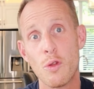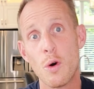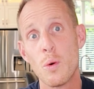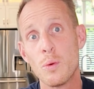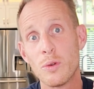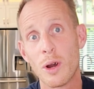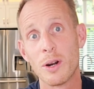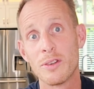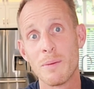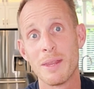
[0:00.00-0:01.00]
those
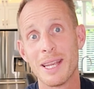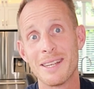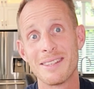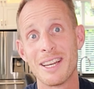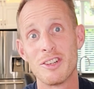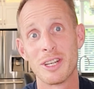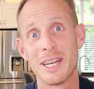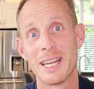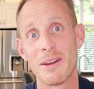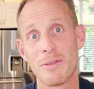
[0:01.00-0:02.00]
are some of the insights you're going
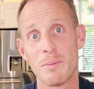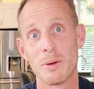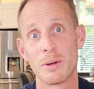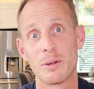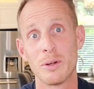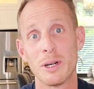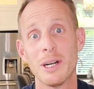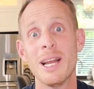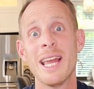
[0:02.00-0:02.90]
to get from the recruiter